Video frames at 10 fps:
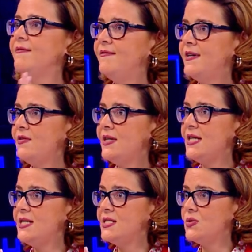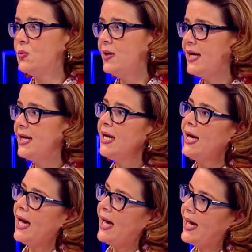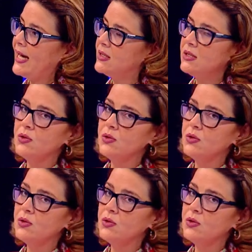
very easy way and